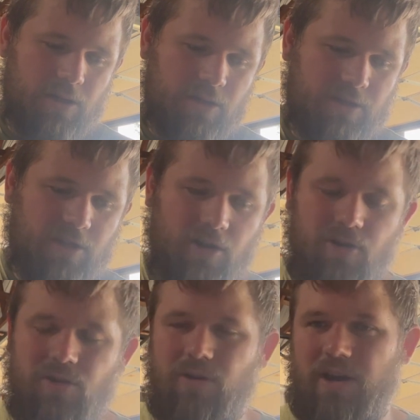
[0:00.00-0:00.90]

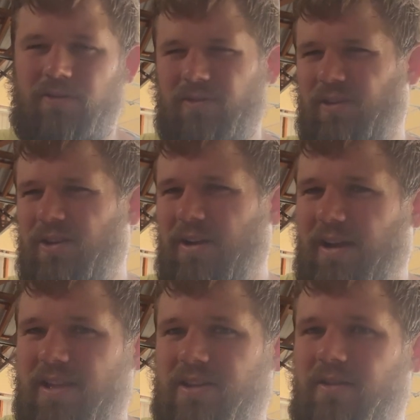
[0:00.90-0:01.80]
So I don't really know how
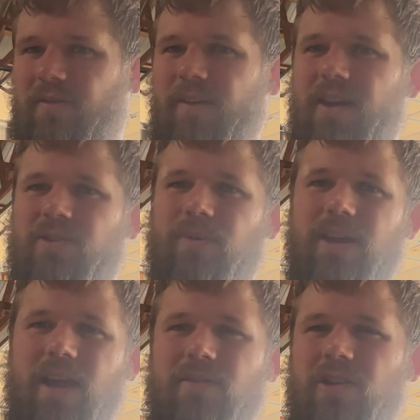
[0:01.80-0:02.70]
that's going to affect. We
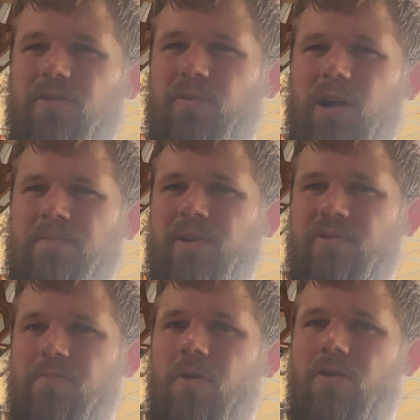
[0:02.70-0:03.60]
have another property
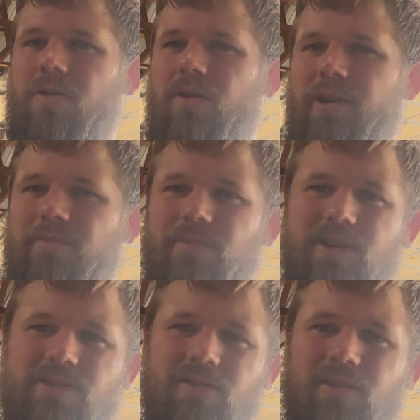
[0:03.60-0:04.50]
with a barn on it, but
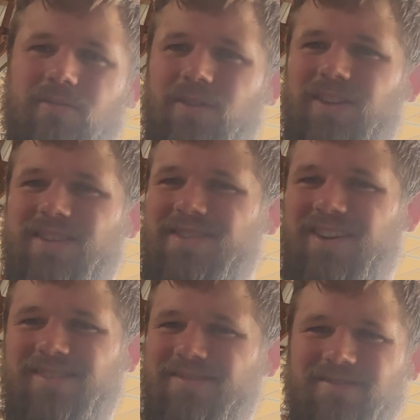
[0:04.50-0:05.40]
it's not
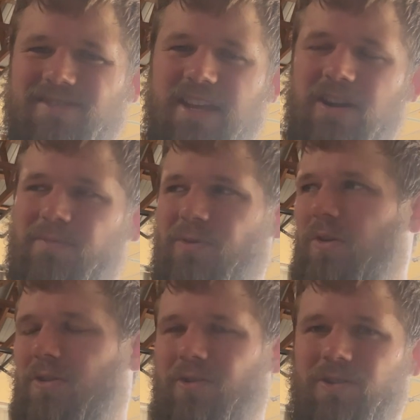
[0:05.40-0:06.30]
set up to
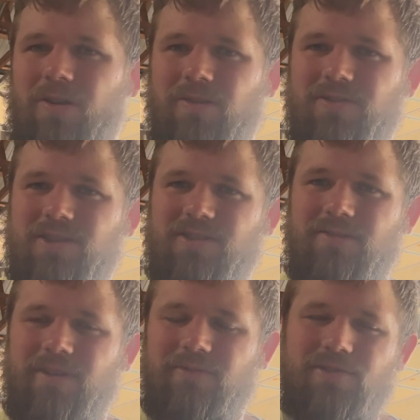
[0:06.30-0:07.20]
work on cars. It's going to
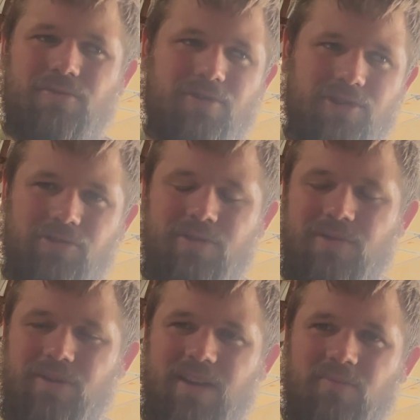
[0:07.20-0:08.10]
be for storage only,
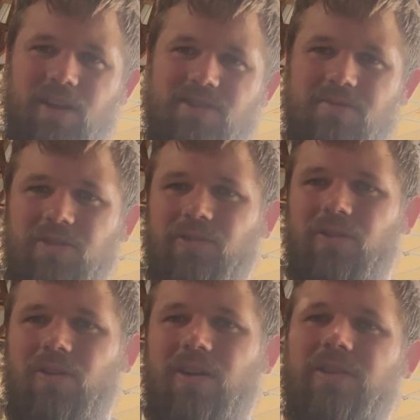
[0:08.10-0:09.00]
but we have plans to build a
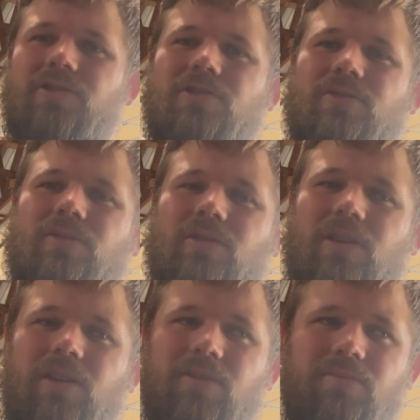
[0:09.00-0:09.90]
garage.
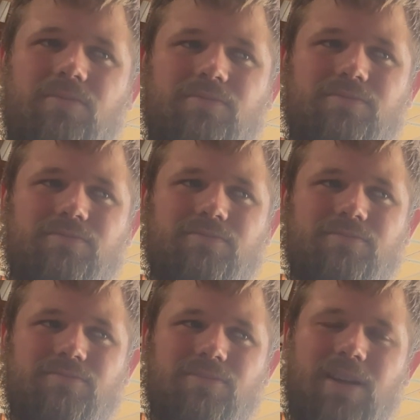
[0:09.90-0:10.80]

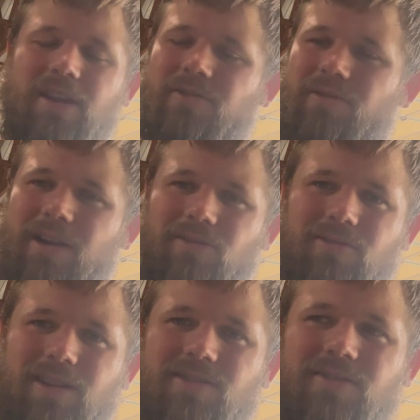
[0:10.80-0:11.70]
But I don't know how
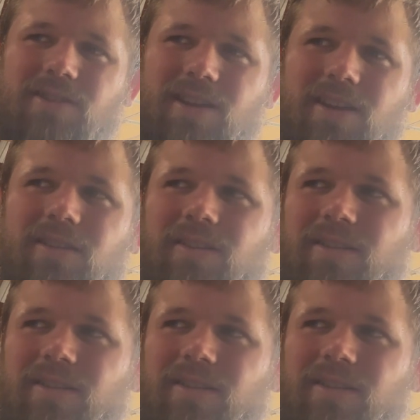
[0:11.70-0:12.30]
long that's going to take.